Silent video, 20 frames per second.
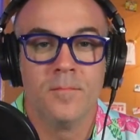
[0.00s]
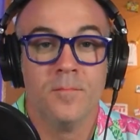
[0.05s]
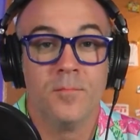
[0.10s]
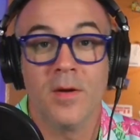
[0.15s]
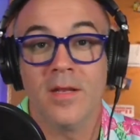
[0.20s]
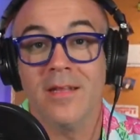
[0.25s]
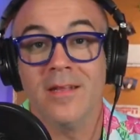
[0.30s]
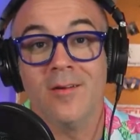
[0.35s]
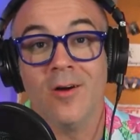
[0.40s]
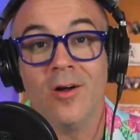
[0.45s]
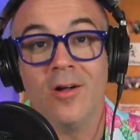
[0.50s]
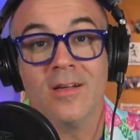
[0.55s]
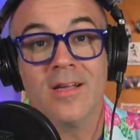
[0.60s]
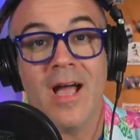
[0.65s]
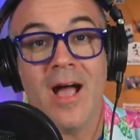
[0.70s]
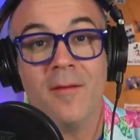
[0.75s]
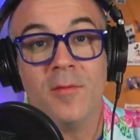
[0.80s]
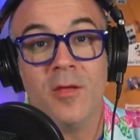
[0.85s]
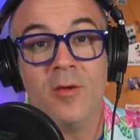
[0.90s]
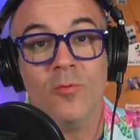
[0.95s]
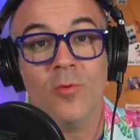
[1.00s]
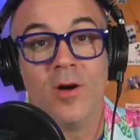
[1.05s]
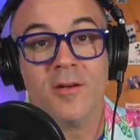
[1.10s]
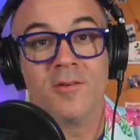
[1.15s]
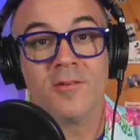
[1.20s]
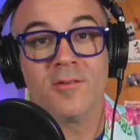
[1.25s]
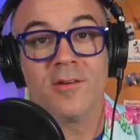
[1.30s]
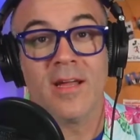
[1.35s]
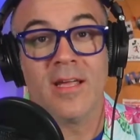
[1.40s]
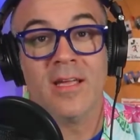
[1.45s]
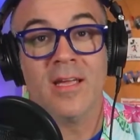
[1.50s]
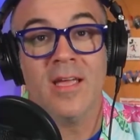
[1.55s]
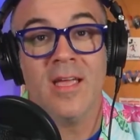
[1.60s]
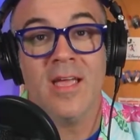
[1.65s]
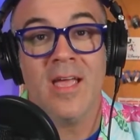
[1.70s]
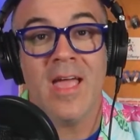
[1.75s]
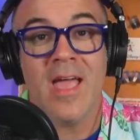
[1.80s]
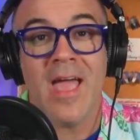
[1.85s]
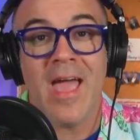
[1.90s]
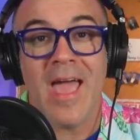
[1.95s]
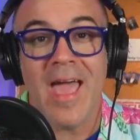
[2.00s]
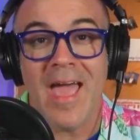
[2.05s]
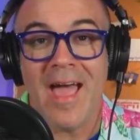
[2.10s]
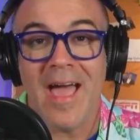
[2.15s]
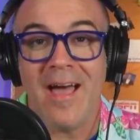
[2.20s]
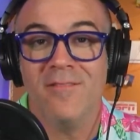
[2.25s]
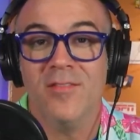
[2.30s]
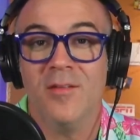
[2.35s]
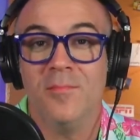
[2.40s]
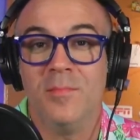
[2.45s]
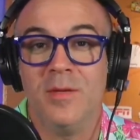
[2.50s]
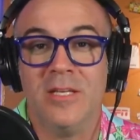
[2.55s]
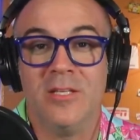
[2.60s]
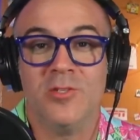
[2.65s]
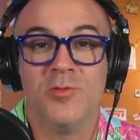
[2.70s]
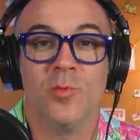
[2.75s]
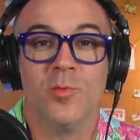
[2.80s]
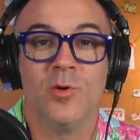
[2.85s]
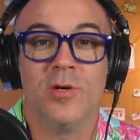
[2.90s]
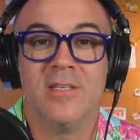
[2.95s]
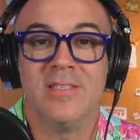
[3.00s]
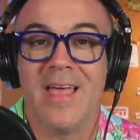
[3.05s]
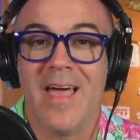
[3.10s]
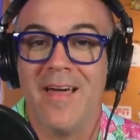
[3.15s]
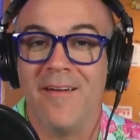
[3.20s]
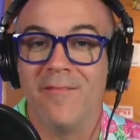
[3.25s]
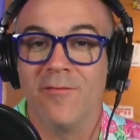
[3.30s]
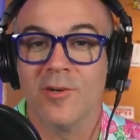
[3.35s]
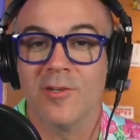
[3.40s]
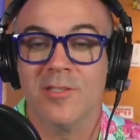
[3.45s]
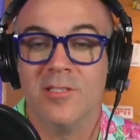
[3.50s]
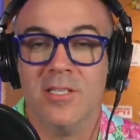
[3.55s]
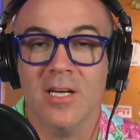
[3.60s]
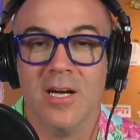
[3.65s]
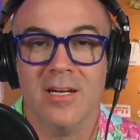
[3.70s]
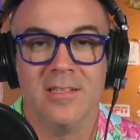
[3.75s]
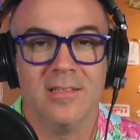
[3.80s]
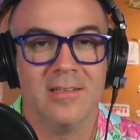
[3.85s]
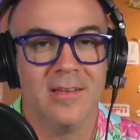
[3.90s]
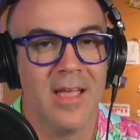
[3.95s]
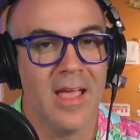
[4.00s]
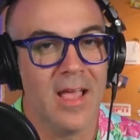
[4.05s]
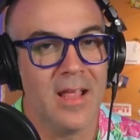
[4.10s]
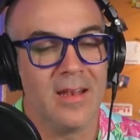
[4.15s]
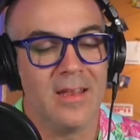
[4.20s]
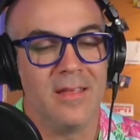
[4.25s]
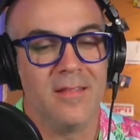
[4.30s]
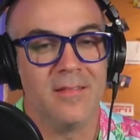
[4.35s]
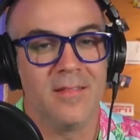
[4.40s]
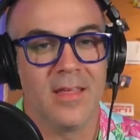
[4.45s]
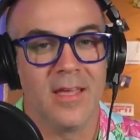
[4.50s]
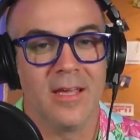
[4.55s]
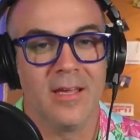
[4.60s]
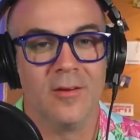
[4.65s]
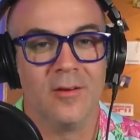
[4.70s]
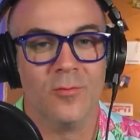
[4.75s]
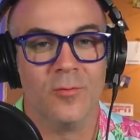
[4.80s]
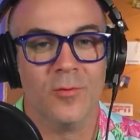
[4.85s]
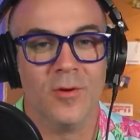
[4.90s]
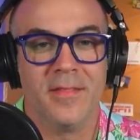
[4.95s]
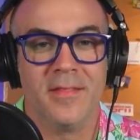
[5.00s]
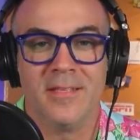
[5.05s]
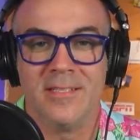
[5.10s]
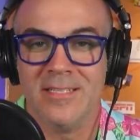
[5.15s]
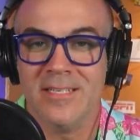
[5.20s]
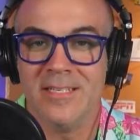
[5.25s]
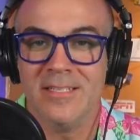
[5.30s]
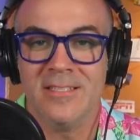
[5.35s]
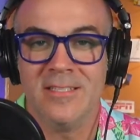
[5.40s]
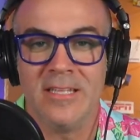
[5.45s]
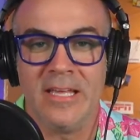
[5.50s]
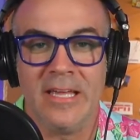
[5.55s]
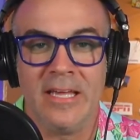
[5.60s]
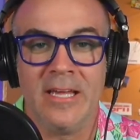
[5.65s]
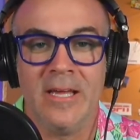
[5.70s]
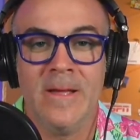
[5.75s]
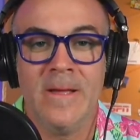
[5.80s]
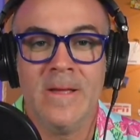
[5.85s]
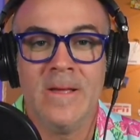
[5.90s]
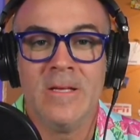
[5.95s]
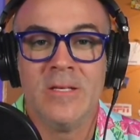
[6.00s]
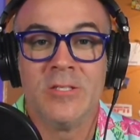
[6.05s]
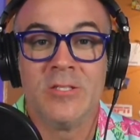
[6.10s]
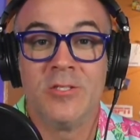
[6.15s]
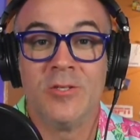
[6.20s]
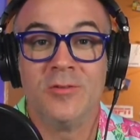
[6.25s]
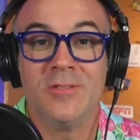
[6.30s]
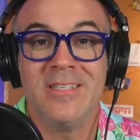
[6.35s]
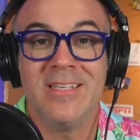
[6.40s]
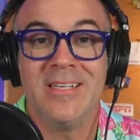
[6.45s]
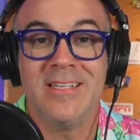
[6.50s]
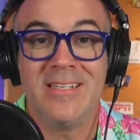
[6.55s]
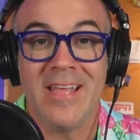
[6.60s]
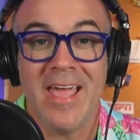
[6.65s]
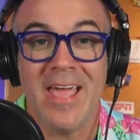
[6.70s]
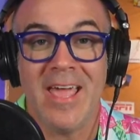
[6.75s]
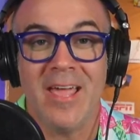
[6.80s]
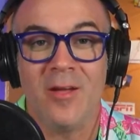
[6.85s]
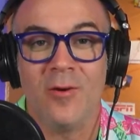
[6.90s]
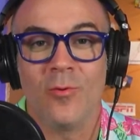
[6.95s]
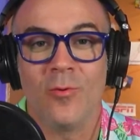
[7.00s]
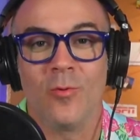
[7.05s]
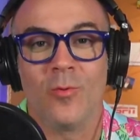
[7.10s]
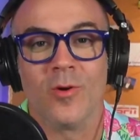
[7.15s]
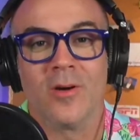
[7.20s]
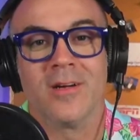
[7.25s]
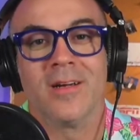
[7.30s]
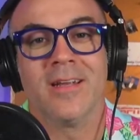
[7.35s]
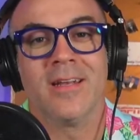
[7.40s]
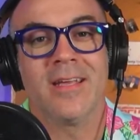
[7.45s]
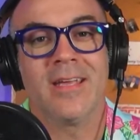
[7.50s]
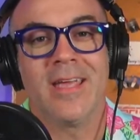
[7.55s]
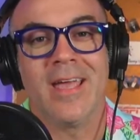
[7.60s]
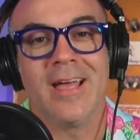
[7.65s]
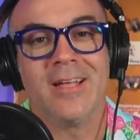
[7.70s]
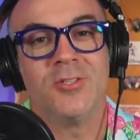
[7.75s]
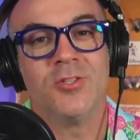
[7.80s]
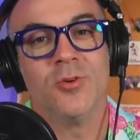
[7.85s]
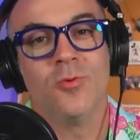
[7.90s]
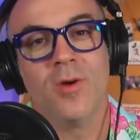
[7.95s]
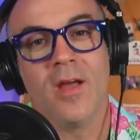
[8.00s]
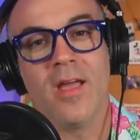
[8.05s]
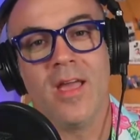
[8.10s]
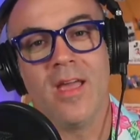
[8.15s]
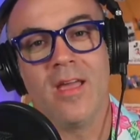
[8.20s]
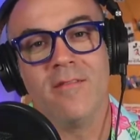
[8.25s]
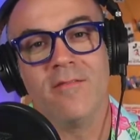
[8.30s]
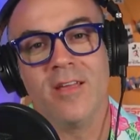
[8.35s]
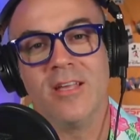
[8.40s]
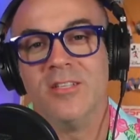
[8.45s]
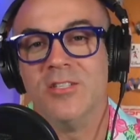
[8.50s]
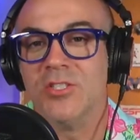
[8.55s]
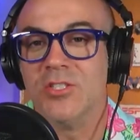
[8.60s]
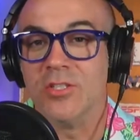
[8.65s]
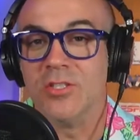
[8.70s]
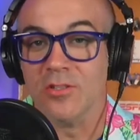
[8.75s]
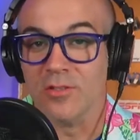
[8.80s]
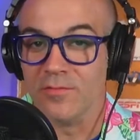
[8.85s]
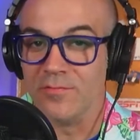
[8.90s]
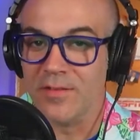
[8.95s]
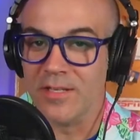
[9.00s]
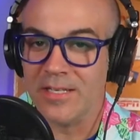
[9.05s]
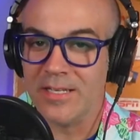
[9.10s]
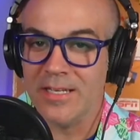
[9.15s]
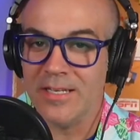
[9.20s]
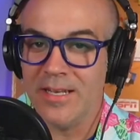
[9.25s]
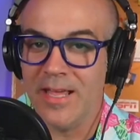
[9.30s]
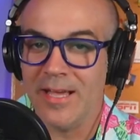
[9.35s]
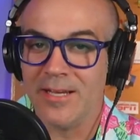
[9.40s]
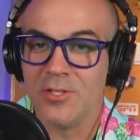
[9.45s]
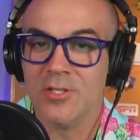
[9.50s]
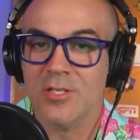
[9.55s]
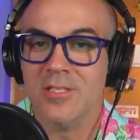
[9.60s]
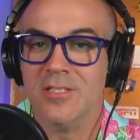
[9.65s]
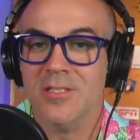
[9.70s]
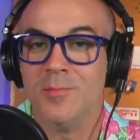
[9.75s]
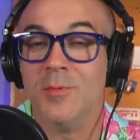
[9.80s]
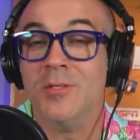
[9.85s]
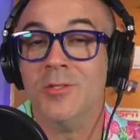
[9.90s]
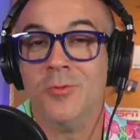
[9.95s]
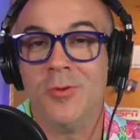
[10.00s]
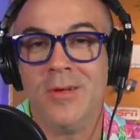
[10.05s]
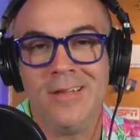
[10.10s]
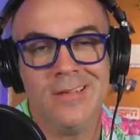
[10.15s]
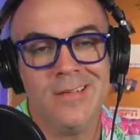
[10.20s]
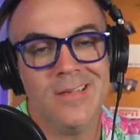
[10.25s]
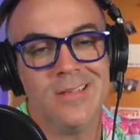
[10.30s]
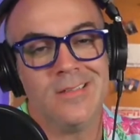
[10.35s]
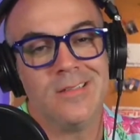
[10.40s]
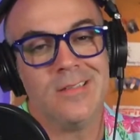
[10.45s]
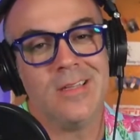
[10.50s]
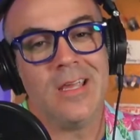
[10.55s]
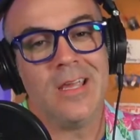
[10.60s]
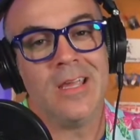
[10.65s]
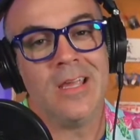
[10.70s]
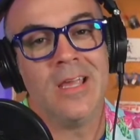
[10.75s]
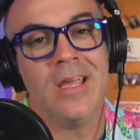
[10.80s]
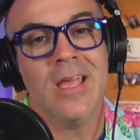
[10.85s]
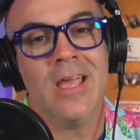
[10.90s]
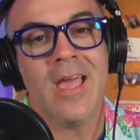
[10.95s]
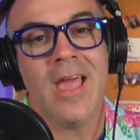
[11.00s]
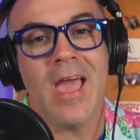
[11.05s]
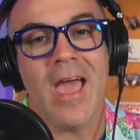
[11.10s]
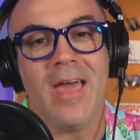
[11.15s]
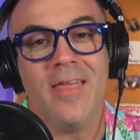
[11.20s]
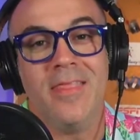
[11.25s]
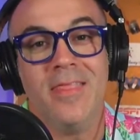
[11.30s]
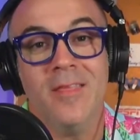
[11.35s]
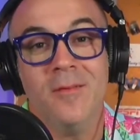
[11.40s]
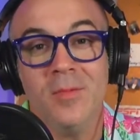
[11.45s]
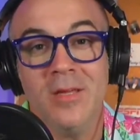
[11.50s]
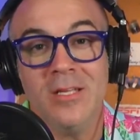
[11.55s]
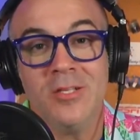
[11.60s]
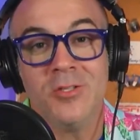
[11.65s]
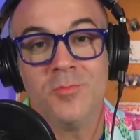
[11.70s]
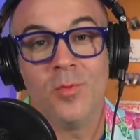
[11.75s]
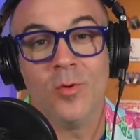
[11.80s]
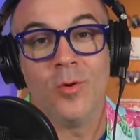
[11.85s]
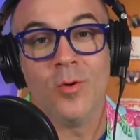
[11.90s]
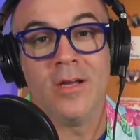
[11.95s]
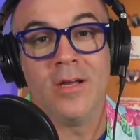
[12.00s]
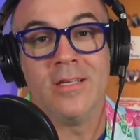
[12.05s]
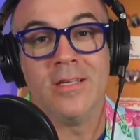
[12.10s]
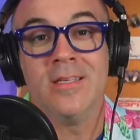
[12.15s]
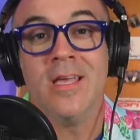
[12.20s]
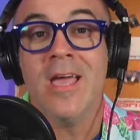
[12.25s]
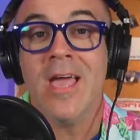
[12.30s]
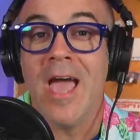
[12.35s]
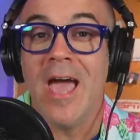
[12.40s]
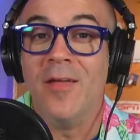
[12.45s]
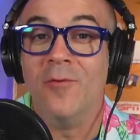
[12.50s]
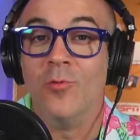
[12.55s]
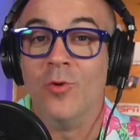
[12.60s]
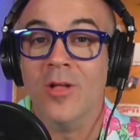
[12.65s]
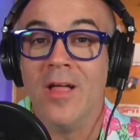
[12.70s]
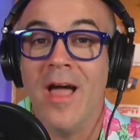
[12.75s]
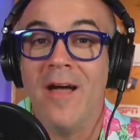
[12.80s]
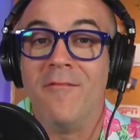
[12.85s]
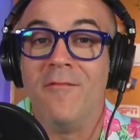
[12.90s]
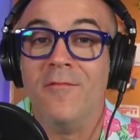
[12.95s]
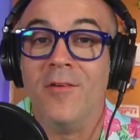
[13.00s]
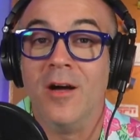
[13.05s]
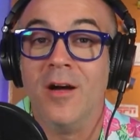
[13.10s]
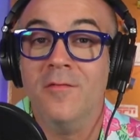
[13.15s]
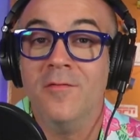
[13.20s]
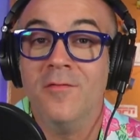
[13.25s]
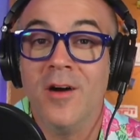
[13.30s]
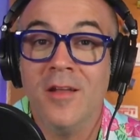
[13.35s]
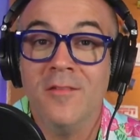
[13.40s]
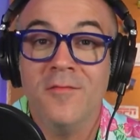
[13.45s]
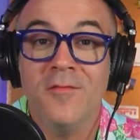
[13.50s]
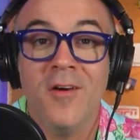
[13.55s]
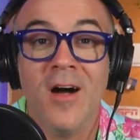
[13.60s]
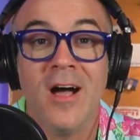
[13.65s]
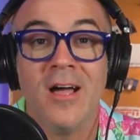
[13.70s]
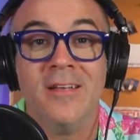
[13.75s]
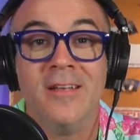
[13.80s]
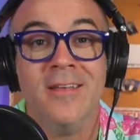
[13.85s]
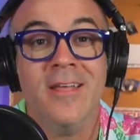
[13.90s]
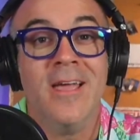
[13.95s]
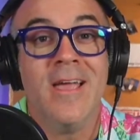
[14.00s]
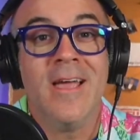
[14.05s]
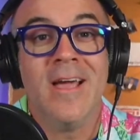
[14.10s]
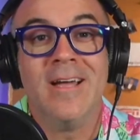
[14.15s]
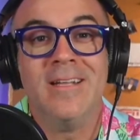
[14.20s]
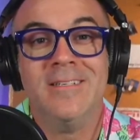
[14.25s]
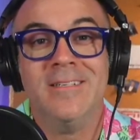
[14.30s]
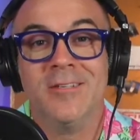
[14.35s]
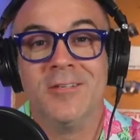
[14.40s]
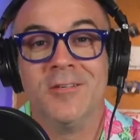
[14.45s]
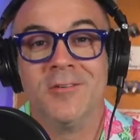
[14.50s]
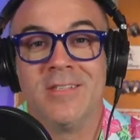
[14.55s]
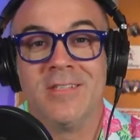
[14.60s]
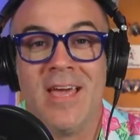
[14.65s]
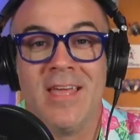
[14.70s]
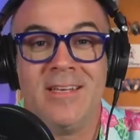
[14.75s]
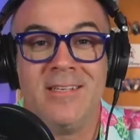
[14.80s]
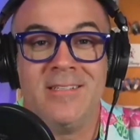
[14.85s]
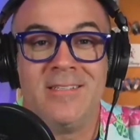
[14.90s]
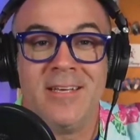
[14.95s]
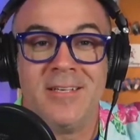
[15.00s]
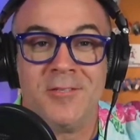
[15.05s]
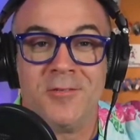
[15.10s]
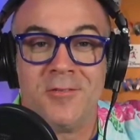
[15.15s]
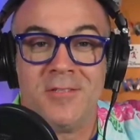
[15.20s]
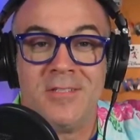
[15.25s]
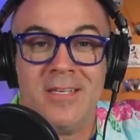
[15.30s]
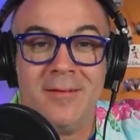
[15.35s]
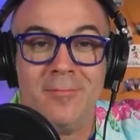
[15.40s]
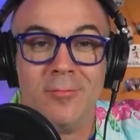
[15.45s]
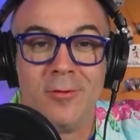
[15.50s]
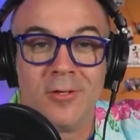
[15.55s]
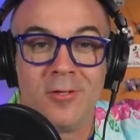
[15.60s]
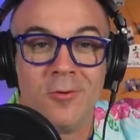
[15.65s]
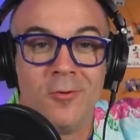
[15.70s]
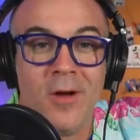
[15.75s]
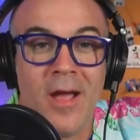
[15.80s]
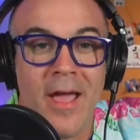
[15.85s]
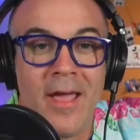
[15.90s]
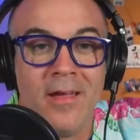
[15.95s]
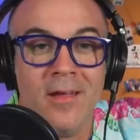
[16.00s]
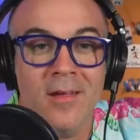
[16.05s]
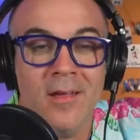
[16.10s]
But it all got me wondering, have the Beach Boys ever done anything with Disney? So today we're going to catch a wave and surf the connections between Disney and the Beach Boys, and we'll have fun until your daddy takes your T-Bird away.